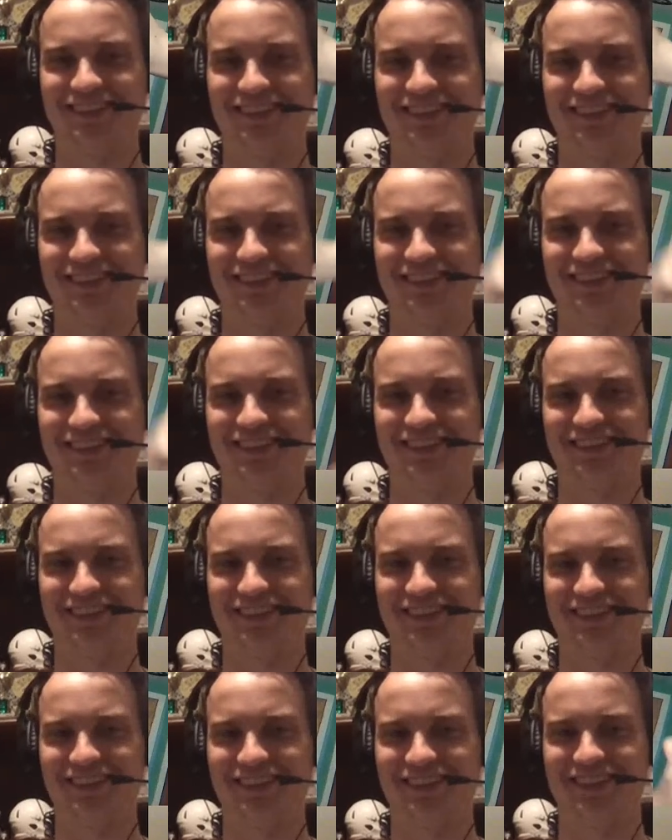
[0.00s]

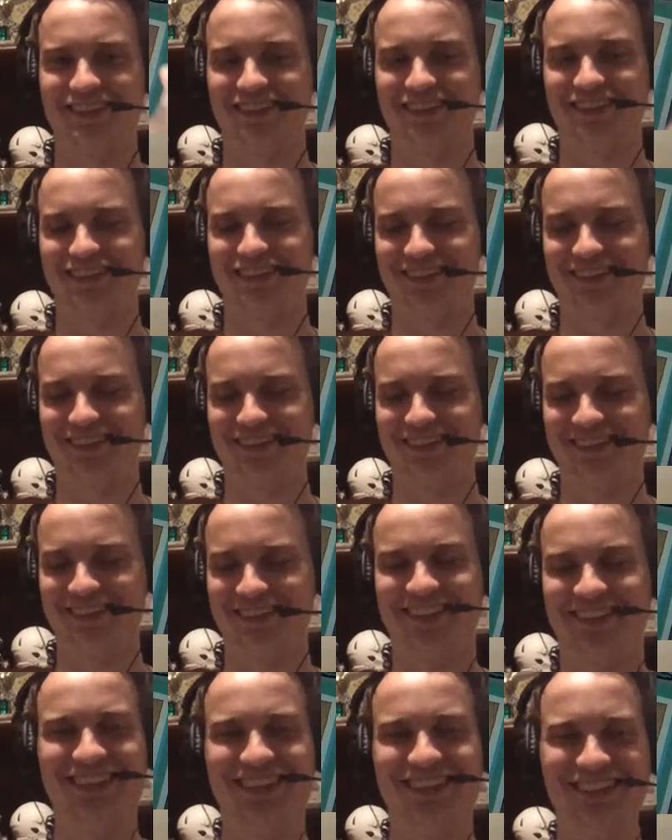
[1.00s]

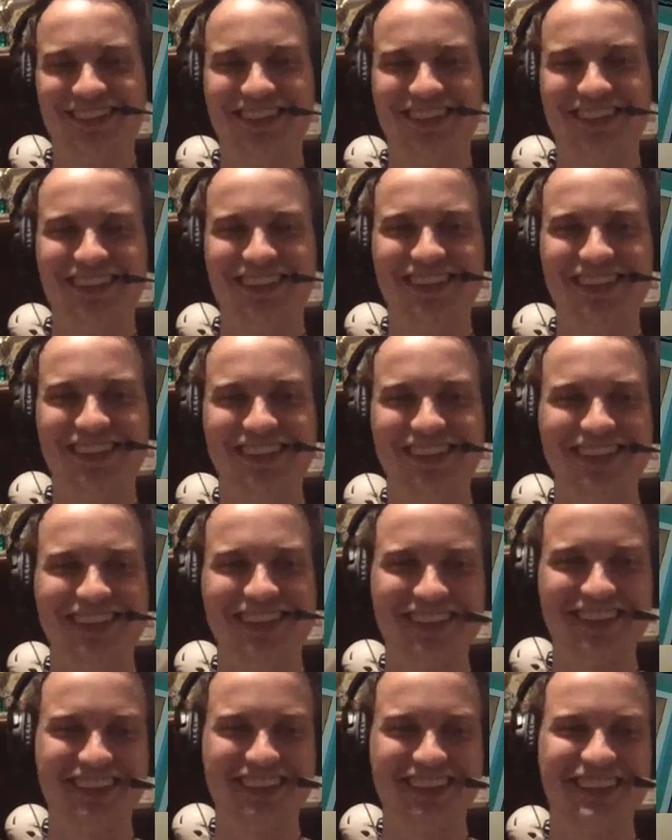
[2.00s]

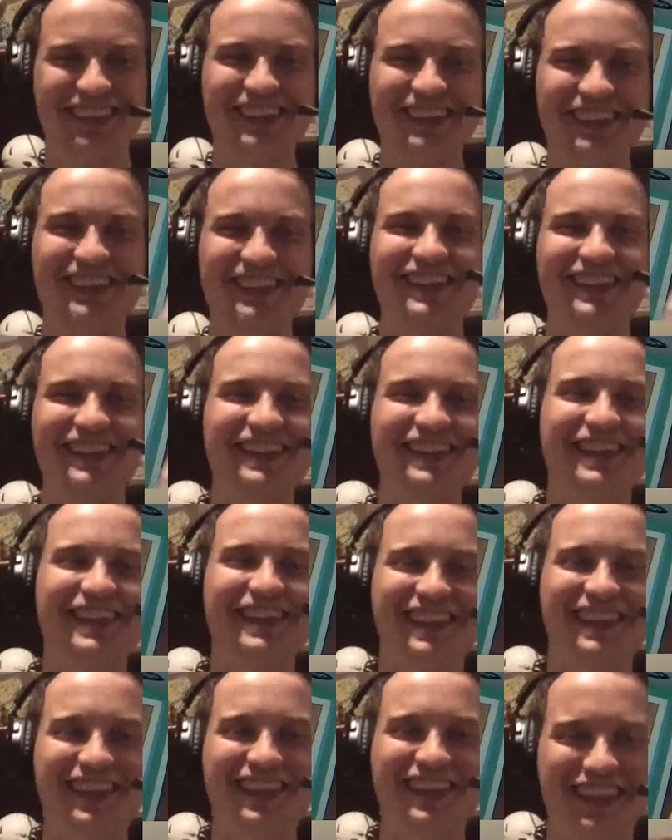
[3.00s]

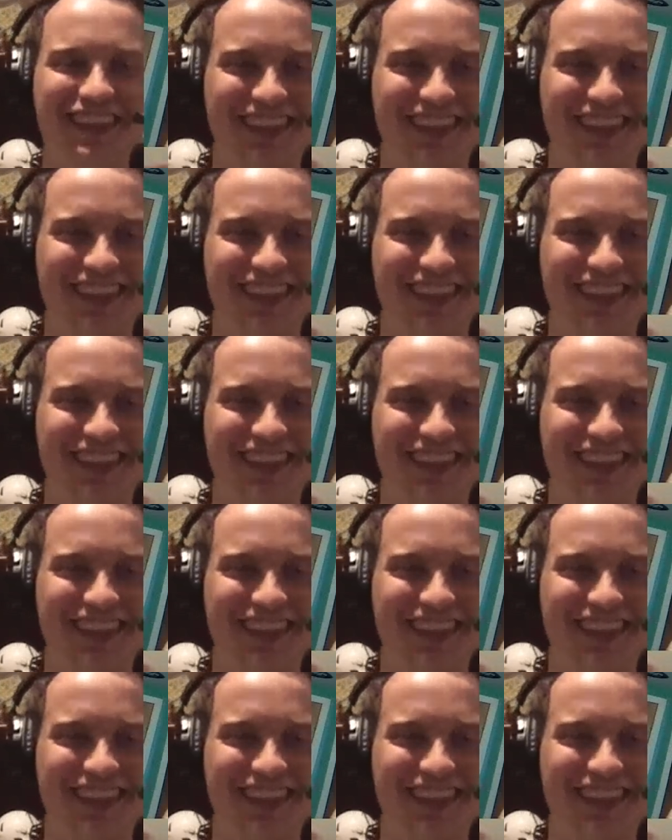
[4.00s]
No words are spoken by the person on screen.